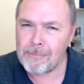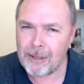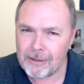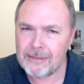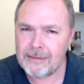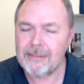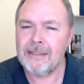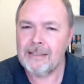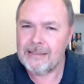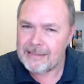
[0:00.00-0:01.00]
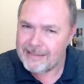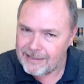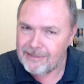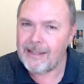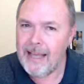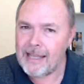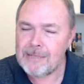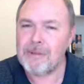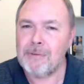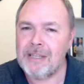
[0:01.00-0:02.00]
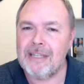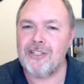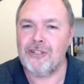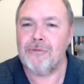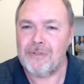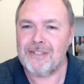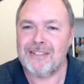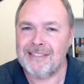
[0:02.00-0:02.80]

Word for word: Martin still has me with issues.